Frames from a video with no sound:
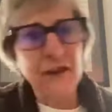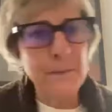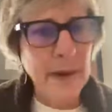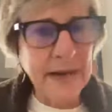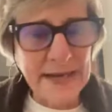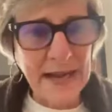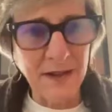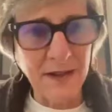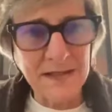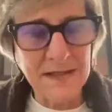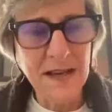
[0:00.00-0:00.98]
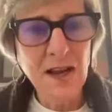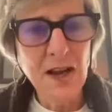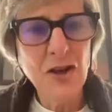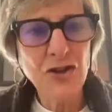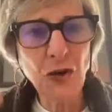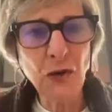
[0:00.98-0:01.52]
everybody else.
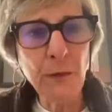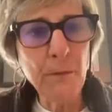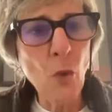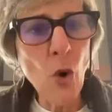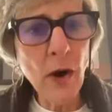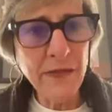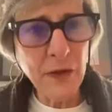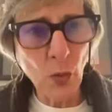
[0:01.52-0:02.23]
So the more